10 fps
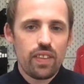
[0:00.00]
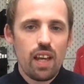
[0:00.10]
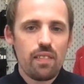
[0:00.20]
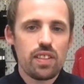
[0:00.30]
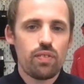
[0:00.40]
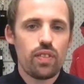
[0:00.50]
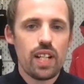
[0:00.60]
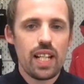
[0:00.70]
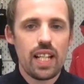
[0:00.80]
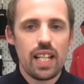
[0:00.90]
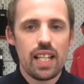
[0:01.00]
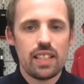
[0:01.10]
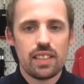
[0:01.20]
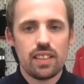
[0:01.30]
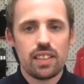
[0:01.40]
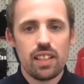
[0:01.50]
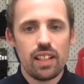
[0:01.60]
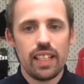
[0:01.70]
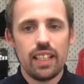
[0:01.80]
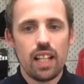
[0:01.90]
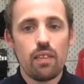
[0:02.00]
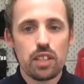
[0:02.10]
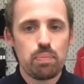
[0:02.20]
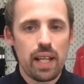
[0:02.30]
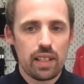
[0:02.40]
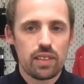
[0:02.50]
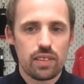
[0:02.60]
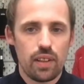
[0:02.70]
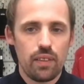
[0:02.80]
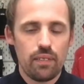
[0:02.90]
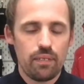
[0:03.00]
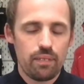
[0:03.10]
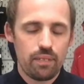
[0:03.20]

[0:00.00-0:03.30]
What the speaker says: the OS3 is the slightly lower spec suit,